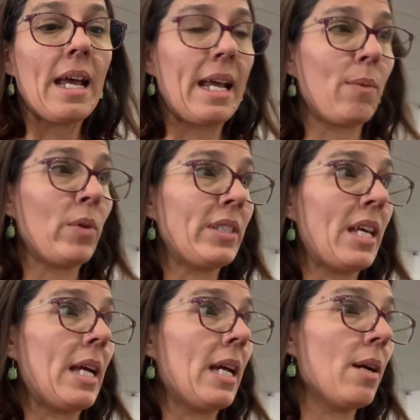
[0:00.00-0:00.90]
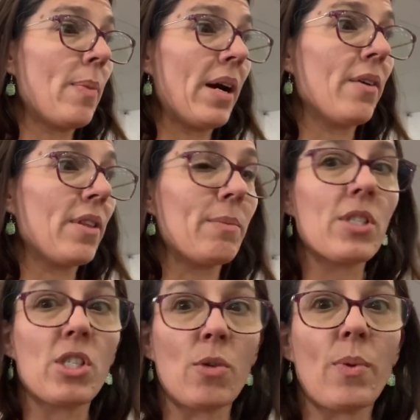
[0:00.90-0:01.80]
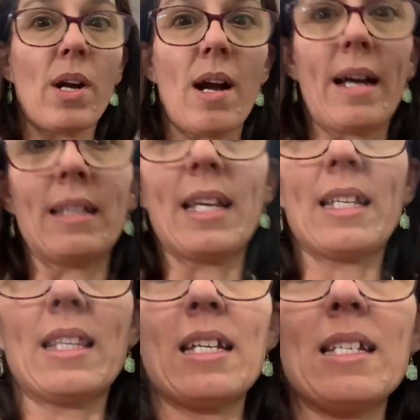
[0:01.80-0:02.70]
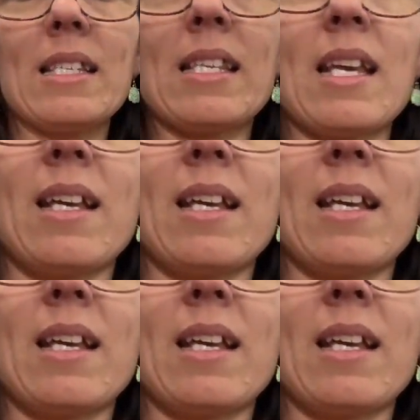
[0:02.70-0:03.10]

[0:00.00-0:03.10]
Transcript: And when they pile them super high like this,